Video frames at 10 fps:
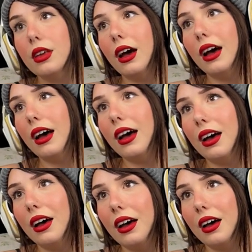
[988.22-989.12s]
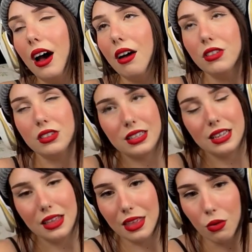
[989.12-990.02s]

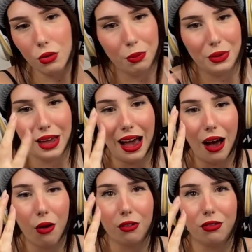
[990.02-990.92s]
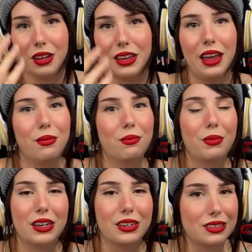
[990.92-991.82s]
Obviously, they will be out of the game
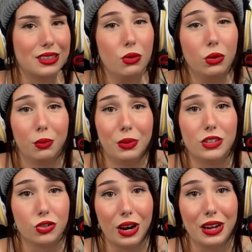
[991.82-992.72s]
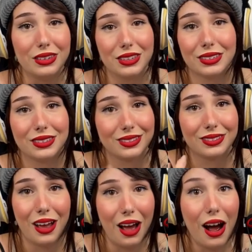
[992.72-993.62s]
because they will be drained.
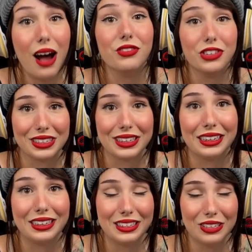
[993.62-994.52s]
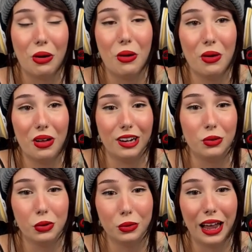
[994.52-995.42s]
Obviously. So
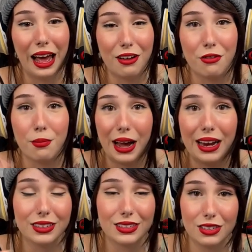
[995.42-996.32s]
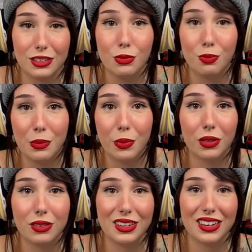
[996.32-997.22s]
we will have minus two
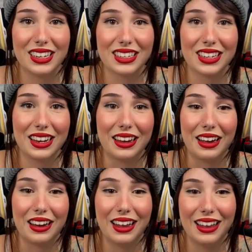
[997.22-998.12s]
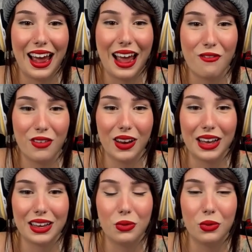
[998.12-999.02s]
people in the Akazaya 9. And I feel
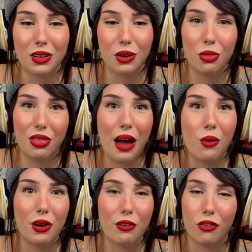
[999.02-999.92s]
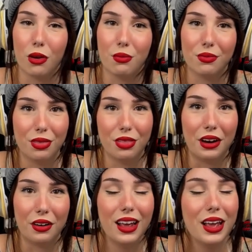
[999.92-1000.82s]
like it will go that way from
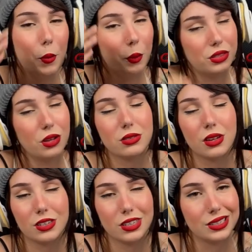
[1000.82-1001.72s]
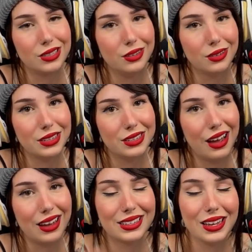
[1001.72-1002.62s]
there. But those are just theories,
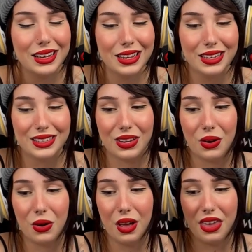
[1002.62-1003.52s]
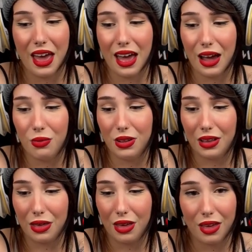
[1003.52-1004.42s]
guys. So yeah,
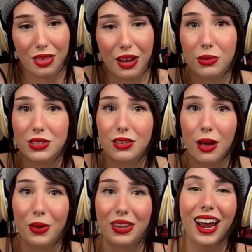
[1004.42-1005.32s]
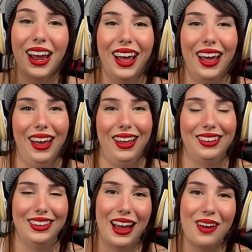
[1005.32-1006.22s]
I think I will stop it
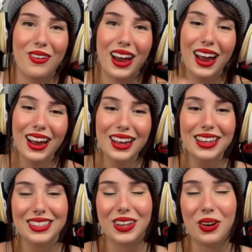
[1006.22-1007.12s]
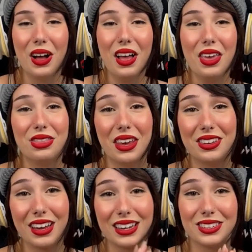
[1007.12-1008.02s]
that way. So thank
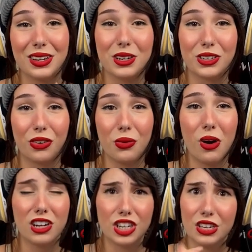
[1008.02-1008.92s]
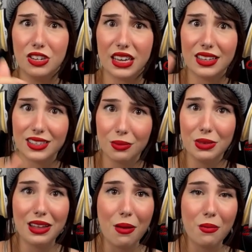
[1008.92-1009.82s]
you guys so much for watching. You can tell
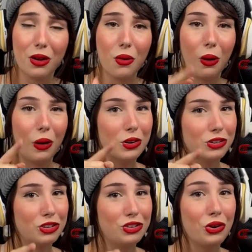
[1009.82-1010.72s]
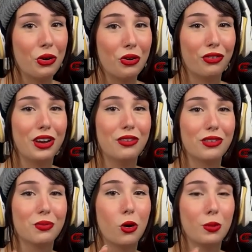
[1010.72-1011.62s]
me down below what was your
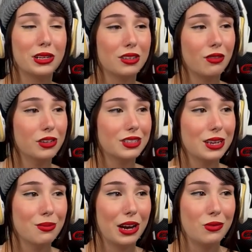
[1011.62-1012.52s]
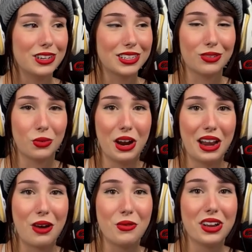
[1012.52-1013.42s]
favorite moments. Obviously, mine was when
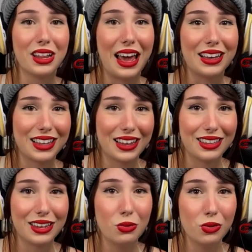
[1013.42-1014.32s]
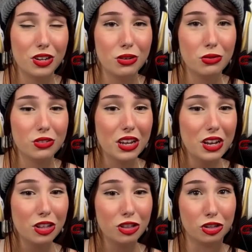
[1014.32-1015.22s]
I realized that they would use
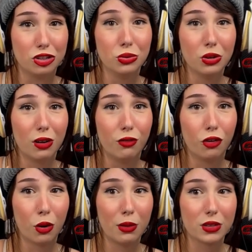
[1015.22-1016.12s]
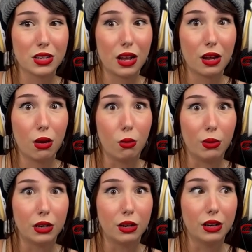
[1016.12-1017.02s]
the Sulong form. I was like, oh
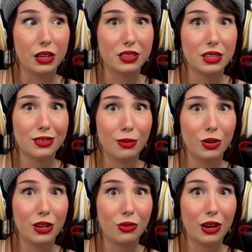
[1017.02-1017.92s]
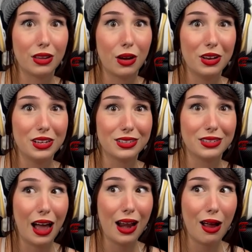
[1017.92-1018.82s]
my god, is this happening right now? Is
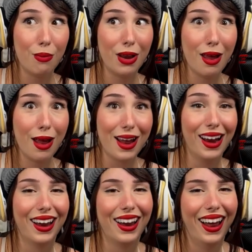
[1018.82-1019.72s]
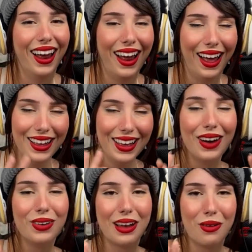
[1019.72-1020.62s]
that happening?
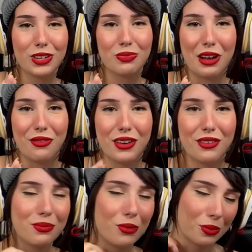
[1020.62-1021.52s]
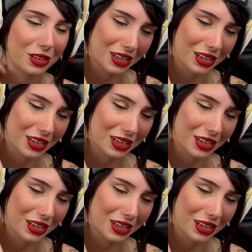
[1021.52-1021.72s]
That was my favorite moment.